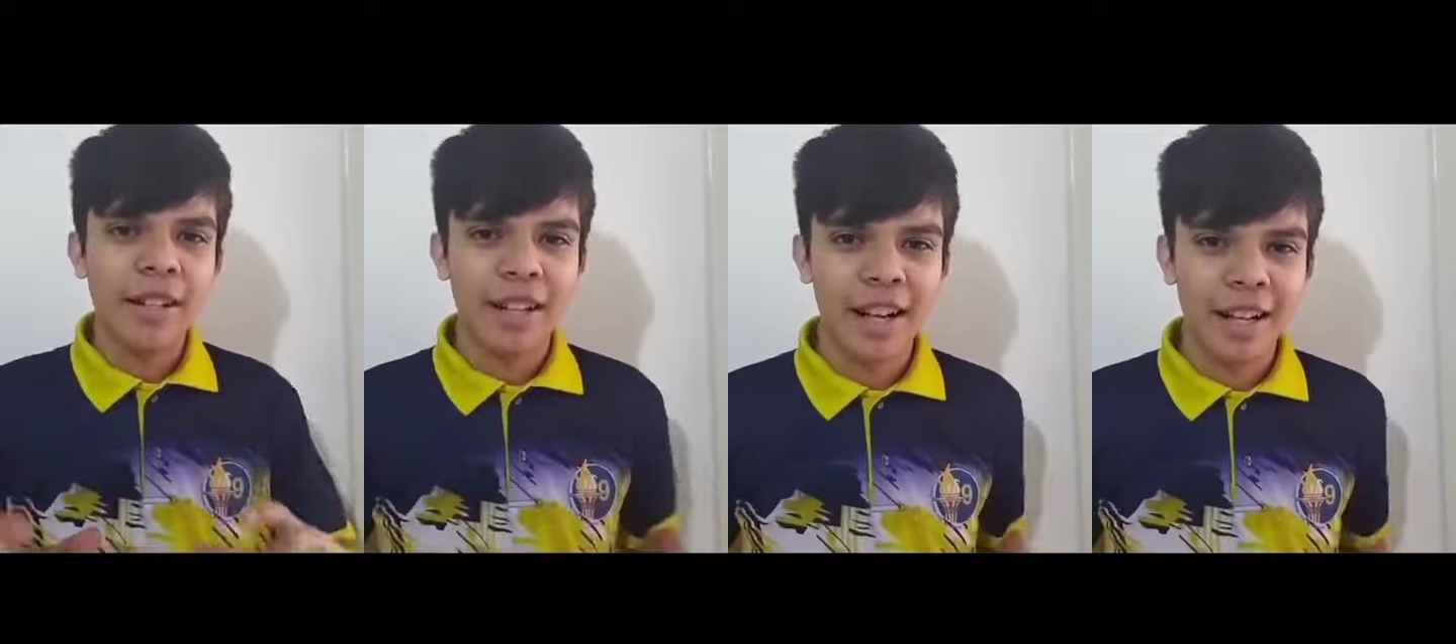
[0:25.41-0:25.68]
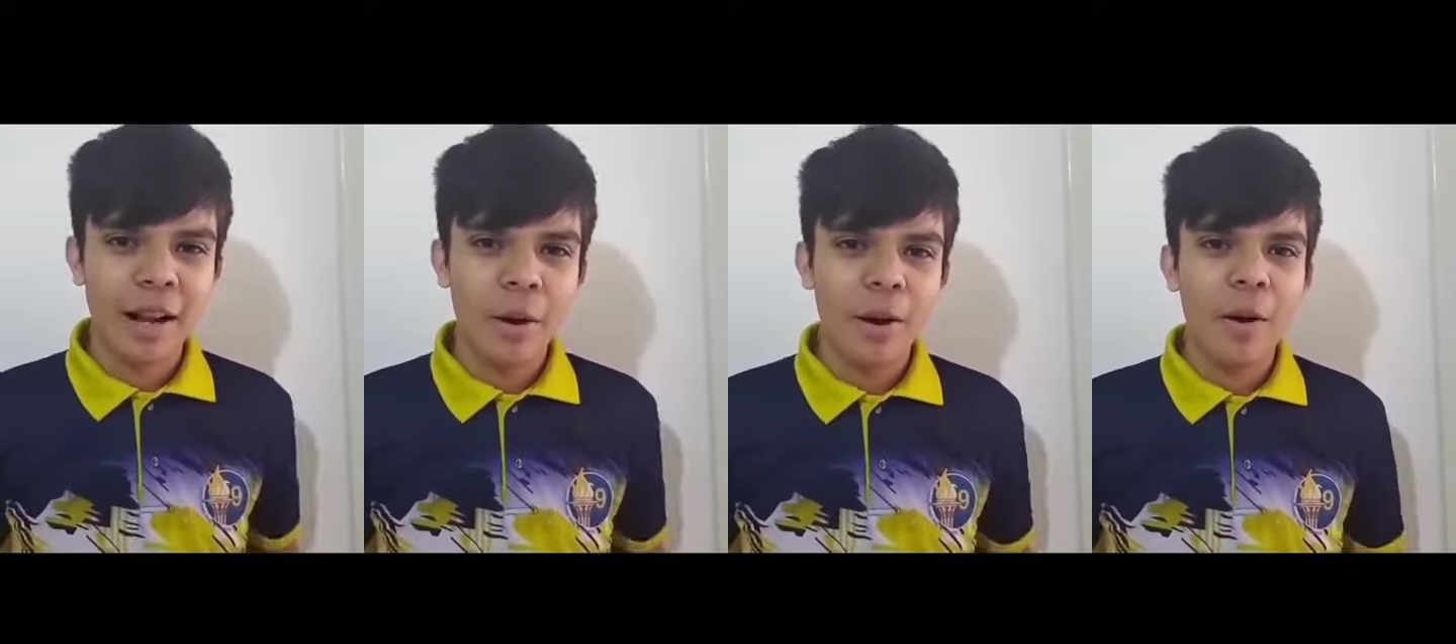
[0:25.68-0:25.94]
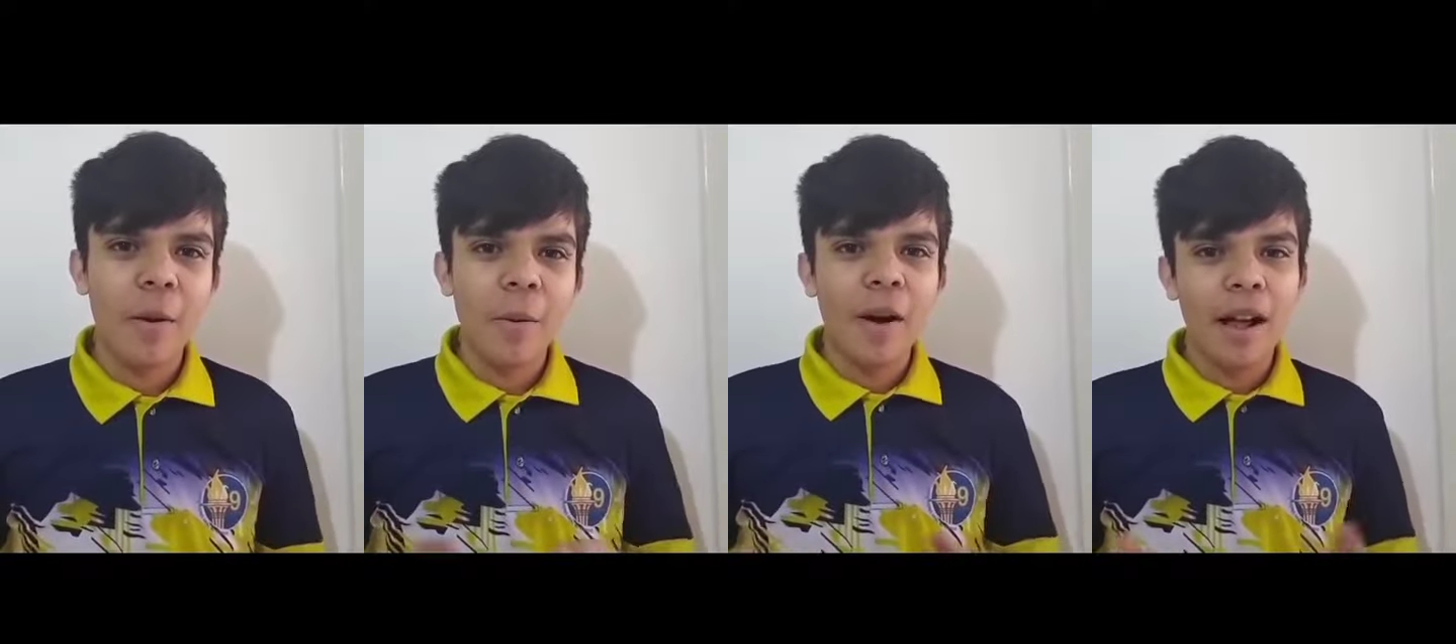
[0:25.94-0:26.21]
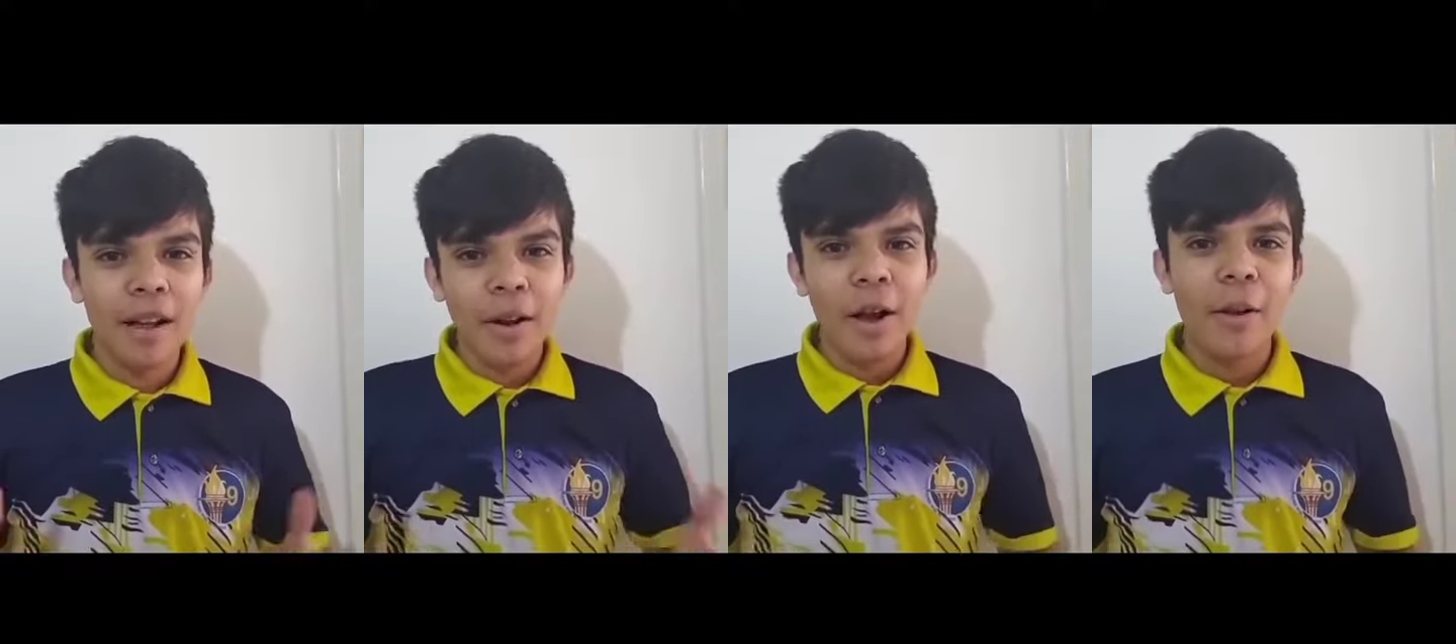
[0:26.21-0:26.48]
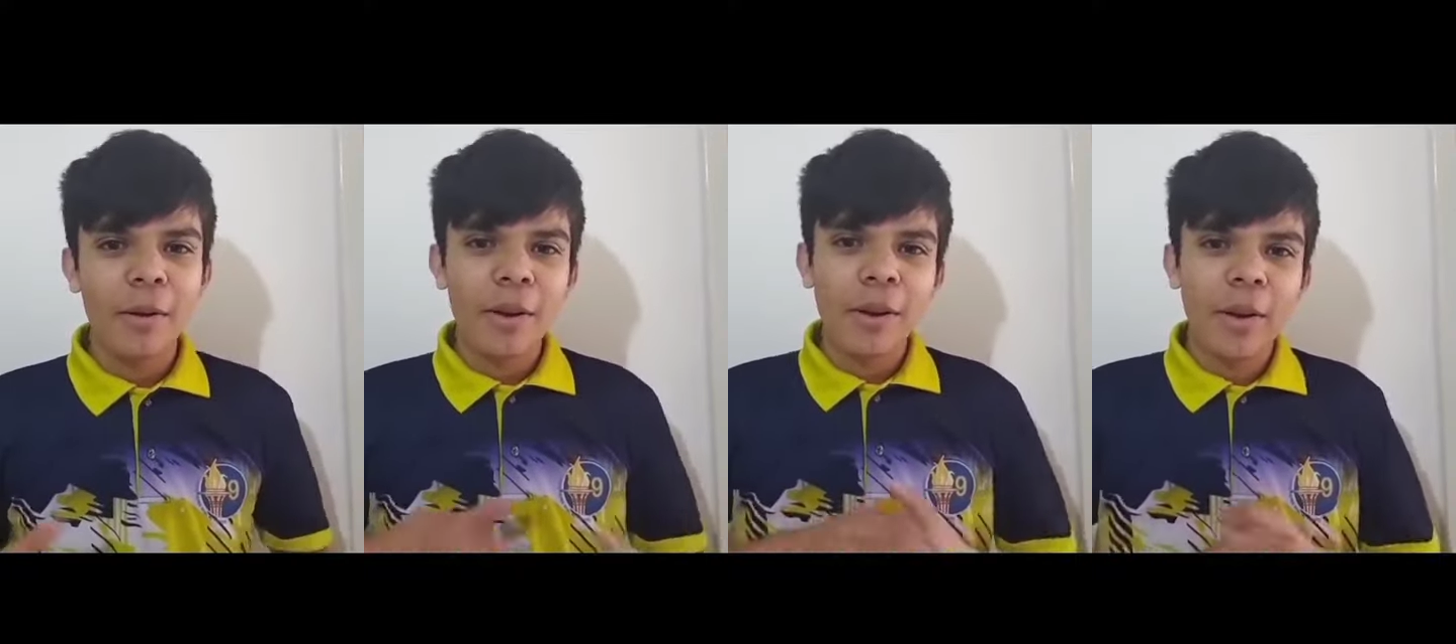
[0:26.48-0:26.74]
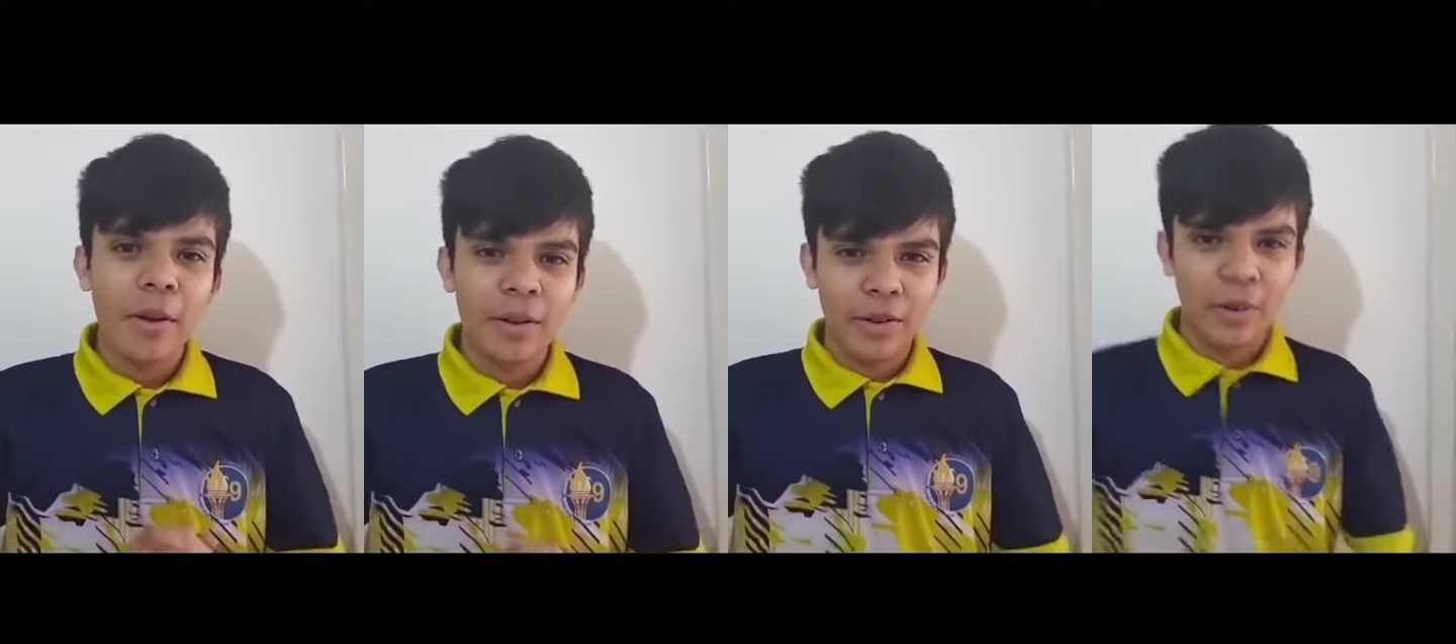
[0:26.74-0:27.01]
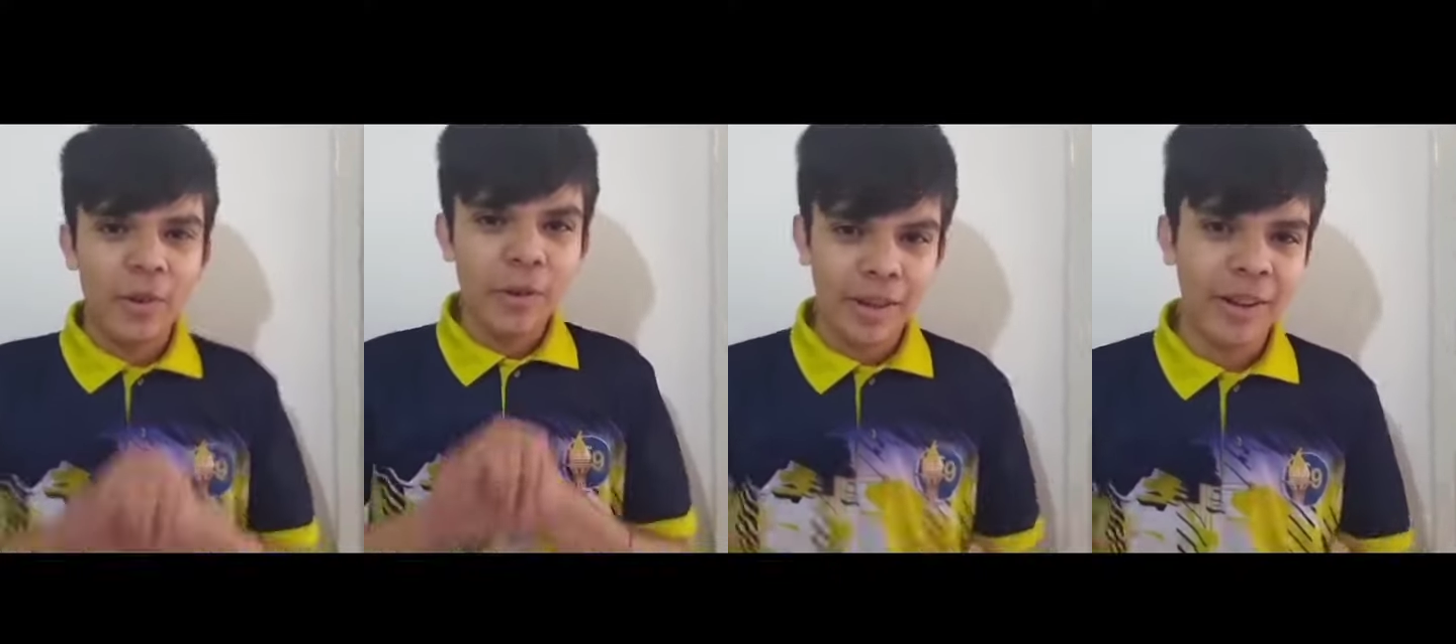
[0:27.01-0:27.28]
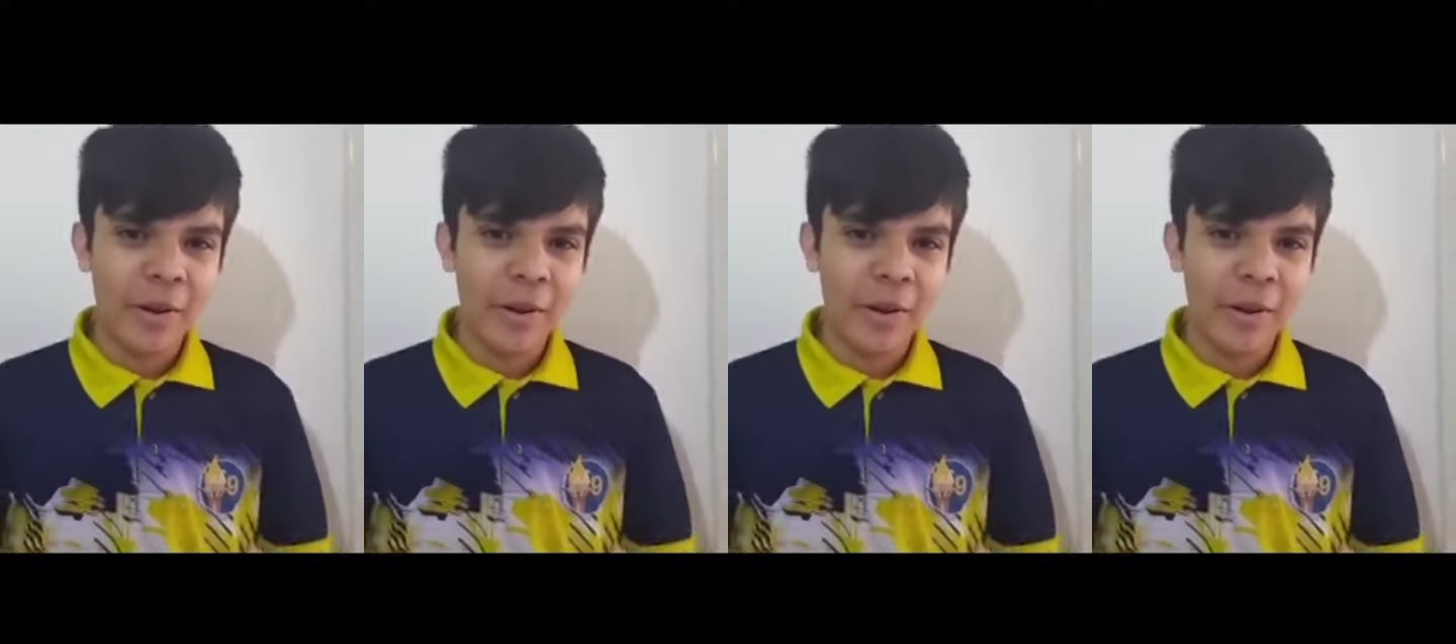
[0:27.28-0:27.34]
This means that, at first,